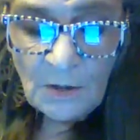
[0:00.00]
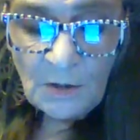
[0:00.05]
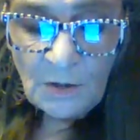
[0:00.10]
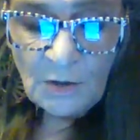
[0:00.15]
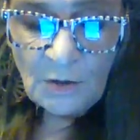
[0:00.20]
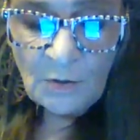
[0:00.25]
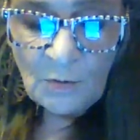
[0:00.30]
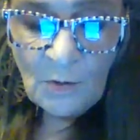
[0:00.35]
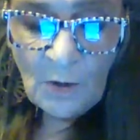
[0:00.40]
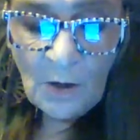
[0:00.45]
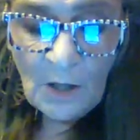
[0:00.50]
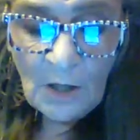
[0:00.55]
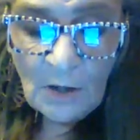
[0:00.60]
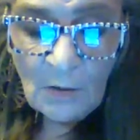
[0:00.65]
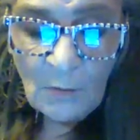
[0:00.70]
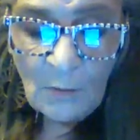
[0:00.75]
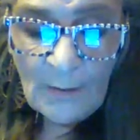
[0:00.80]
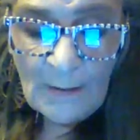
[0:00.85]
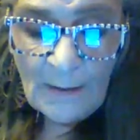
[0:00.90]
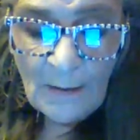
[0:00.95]
You are
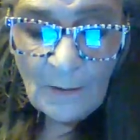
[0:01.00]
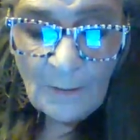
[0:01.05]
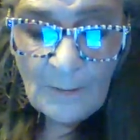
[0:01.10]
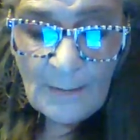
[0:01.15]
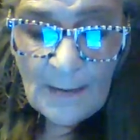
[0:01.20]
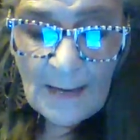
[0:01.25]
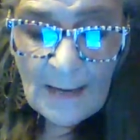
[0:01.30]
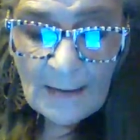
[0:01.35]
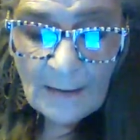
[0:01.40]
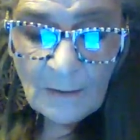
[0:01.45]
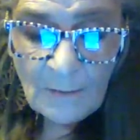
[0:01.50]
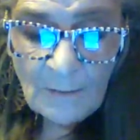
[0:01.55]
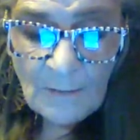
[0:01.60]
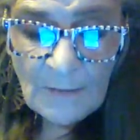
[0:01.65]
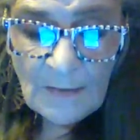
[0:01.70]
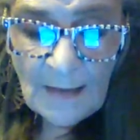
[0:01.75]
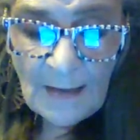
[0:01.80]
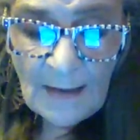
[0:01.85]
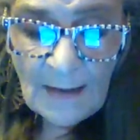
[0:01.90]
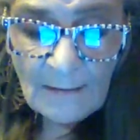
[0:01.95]
aware,
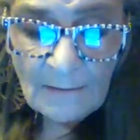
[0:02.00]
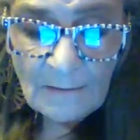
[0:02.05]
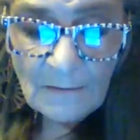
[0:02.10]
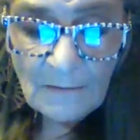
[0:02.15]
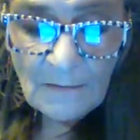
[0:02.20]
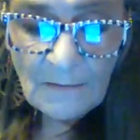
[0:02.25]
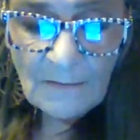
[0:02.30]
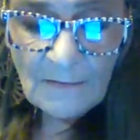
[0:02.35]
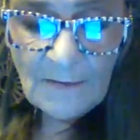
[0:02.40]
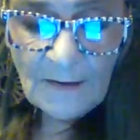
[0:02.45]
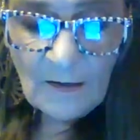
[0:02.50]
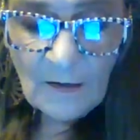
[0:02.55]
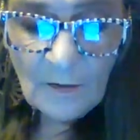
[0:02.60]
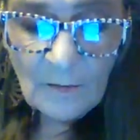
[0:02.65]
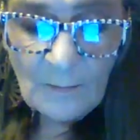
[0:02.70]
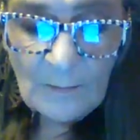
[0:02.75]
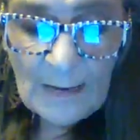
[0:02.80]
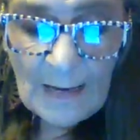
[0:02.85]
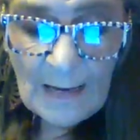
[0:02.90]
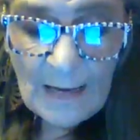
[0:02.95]
madam, that
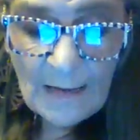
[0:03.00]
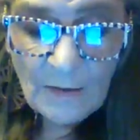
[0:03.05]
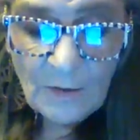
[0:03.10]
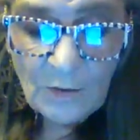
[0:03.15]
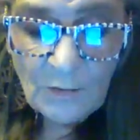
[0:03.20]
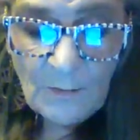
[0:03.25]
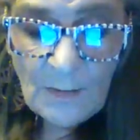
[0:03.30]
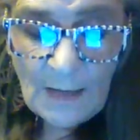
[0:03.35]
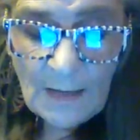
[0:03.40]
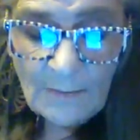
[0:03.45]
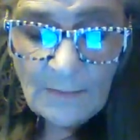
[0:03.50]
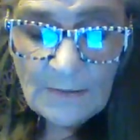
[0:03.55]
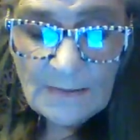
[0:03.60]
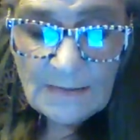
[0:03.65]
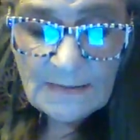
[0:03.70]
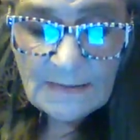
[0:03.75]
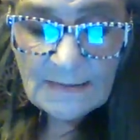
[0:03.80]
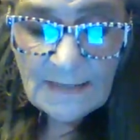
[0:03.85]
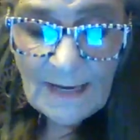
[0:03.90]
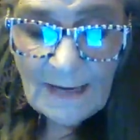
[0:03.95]
thereby you may be
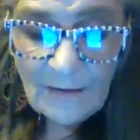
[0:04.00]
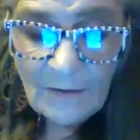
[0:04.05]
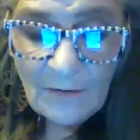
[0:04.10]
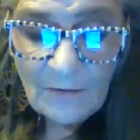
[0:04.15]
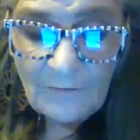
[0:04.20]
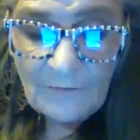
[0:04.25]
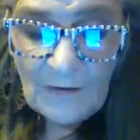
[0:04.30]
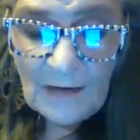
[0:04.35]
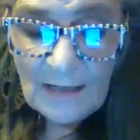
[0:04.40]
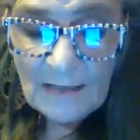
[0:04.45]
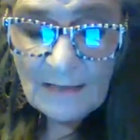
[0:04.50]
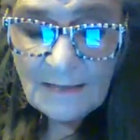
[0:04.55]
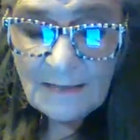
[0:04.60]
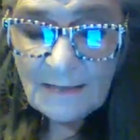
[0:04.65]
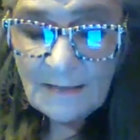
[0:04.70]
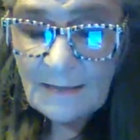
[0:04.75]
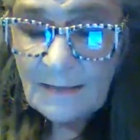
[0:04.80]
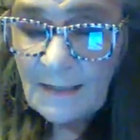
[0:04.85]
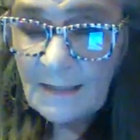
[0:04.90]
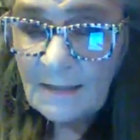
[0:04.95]

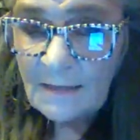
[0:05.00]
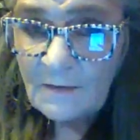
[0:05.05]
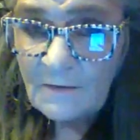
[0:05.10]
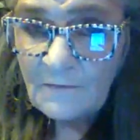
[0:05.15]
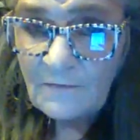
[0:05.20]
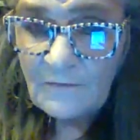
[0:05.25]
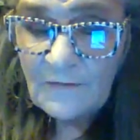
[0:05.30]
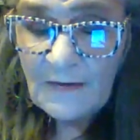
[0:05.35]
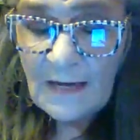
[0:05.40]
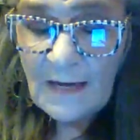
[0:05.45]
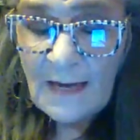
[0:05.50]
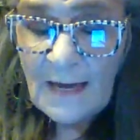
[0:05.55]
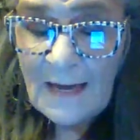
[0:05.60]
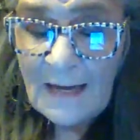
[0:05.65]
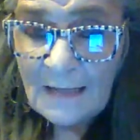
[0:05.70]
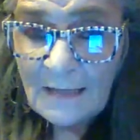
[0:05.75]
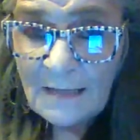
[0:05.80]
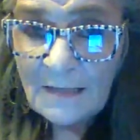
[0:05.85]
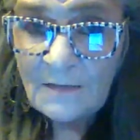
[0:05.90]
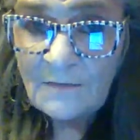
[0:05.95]
sacrificing
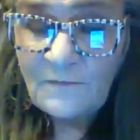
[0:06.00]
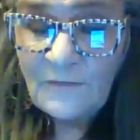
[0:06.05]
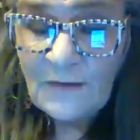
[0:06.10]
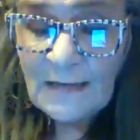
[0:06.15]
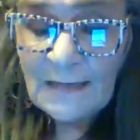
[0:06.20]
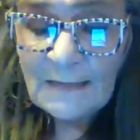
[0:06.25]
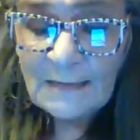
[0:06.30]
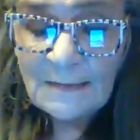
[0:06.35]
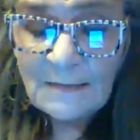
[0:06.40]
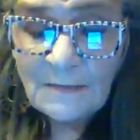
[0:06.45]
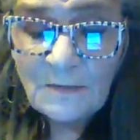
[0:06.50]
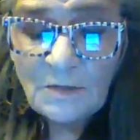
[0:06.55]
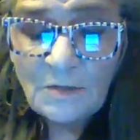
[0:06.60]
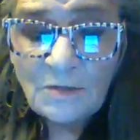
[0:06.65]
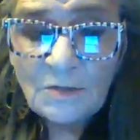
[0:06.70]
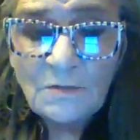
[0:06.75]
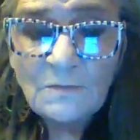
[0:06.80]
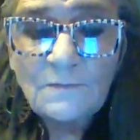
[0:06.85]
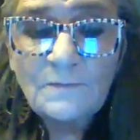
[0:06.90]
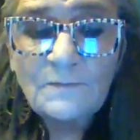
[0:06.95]
an
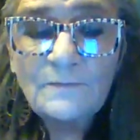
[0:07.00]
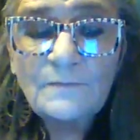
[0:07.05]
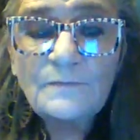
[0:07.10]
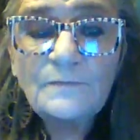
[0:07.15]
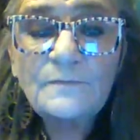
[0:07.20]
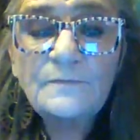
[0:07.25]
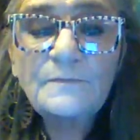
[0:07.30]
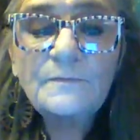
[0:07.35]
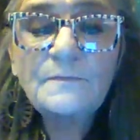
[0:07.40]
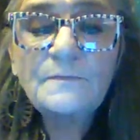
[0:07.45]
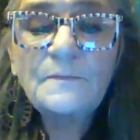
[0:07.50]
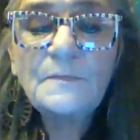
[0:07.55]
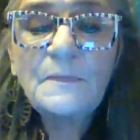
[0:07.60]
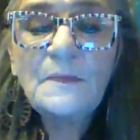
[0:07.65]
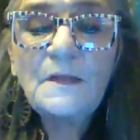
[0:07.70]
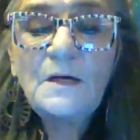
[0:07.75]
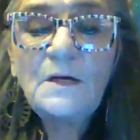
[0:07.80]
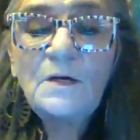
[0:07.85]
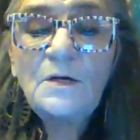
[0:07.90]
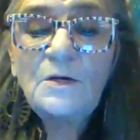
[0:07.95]
advantage?
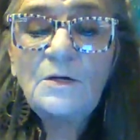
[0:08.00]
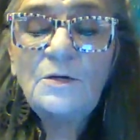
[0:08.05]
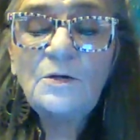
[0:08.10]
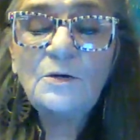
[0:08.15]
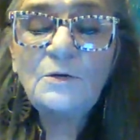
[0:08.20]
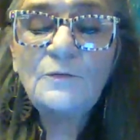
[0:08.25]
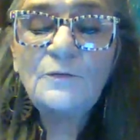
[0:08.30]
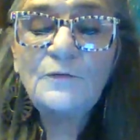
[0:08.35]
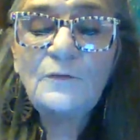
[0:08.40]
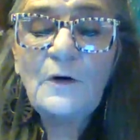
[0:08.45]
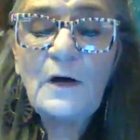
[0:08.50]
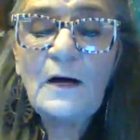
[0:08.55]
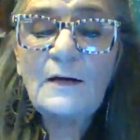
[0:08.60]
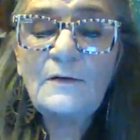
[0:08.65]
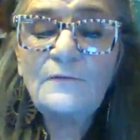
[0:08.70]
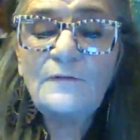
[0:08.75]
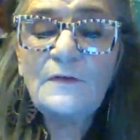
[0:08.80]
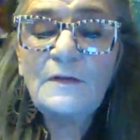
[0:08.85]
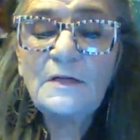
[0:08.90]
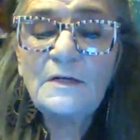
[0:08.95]
You're
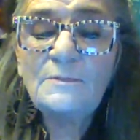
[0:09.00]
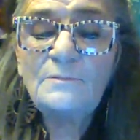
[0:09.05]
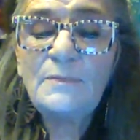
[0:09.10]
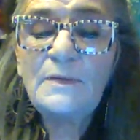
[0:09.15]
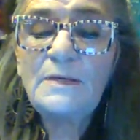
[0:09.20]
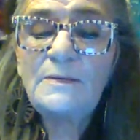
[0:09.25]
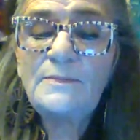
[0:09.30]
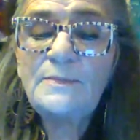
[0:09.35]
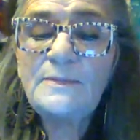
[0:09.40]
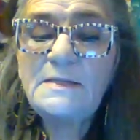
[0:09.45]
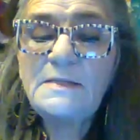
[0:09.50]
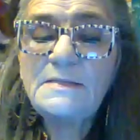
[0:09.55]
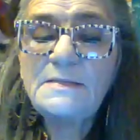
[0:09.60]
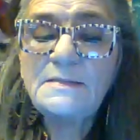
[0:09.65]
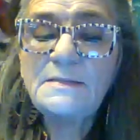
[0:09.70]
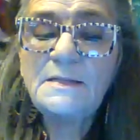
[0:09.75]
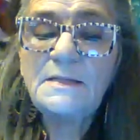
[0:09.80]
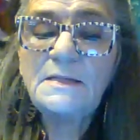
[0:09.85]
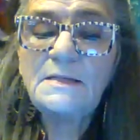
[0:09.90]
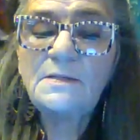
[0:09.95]
frightfully
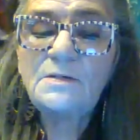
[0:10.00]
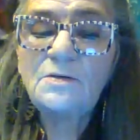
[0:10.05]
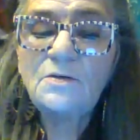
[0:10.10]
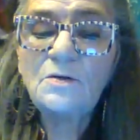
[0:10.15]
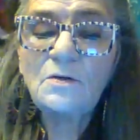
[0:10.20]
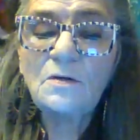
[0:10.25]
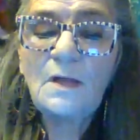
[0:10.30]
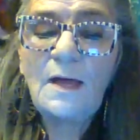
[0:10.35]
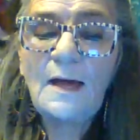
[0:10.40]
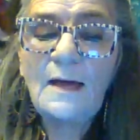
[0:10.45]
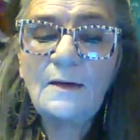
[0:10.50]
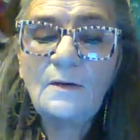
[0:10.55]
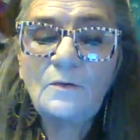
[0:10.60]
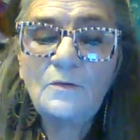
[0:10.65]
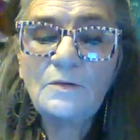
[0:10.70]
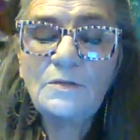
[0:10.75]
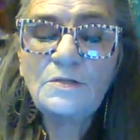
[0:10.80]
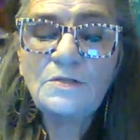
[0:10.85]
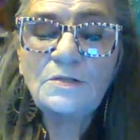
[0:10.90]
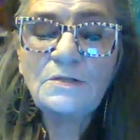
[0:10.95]
BBC in your
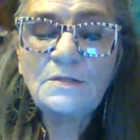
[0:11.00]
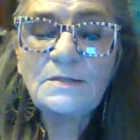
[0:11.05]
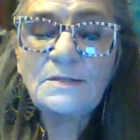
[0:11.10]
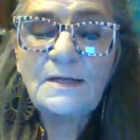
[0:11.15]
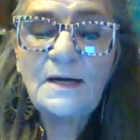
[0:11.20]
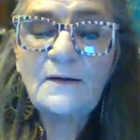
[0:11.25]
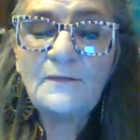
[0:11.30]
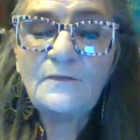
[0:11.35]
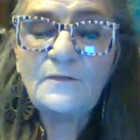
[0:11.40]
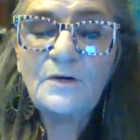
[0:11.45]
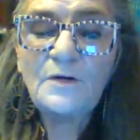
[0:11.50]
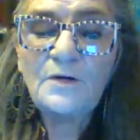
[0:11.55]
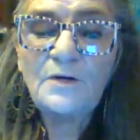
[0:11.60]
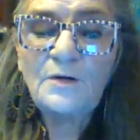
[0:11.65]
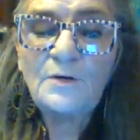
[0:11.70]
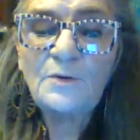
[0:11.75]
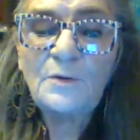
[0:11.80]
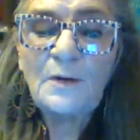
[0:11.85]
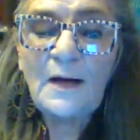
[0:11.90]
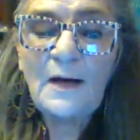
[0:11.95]
language this
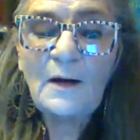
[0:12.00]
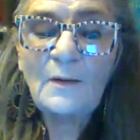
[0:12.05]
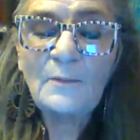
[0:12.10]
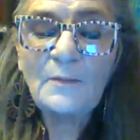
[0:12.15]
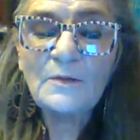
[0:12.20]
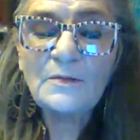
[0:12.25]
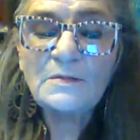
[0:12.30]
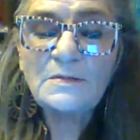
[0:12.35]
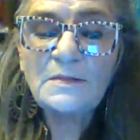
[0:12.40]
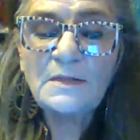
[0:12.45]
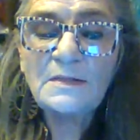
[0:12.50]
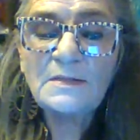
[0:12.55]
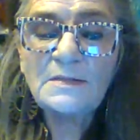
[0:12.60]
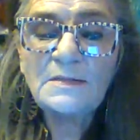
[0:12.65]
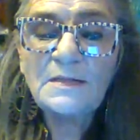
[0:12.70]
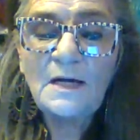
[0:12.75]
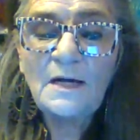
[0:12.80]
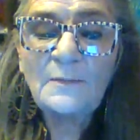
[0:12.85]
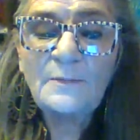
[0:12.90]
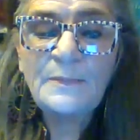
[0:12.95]
afternoon, Albert, said
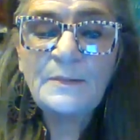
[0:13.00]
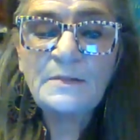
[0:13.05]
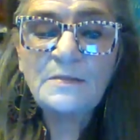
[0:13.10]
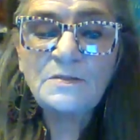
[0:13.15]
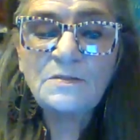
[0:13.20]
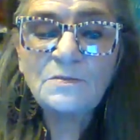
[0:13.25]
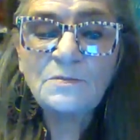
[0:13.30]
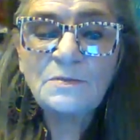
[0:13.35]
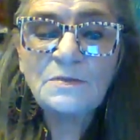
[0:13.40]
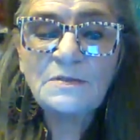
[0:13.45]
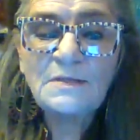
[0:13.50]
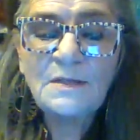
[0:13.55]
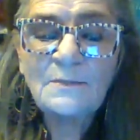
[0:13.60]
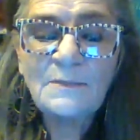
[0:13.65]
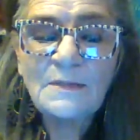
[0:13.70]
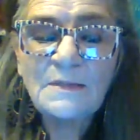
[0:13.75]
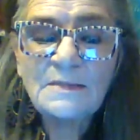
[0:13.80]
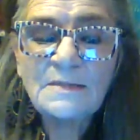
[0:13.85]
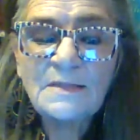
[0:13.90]
Tuppence with some